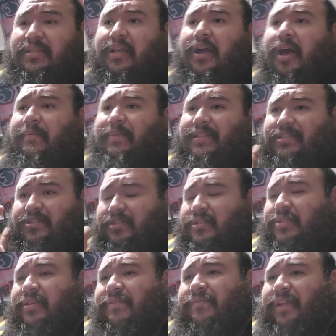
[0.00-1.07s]
to comments or
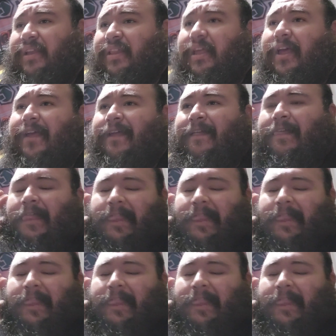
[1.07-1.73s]
stuff like that,